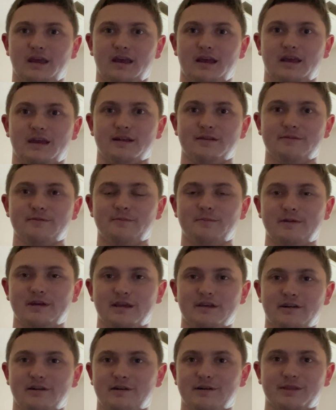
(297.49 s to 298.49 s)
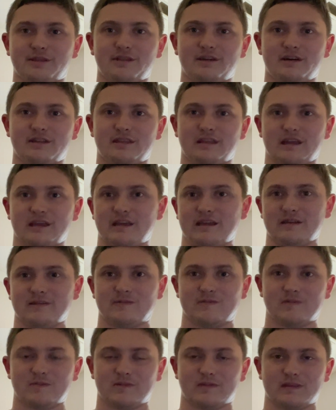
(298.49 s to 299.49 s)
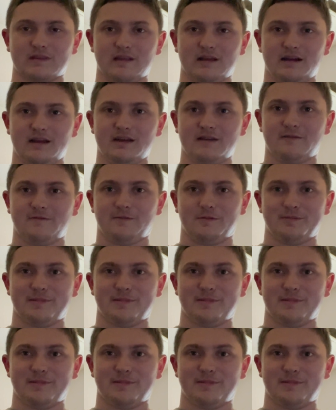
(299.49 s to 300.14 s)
and we all thought that he died from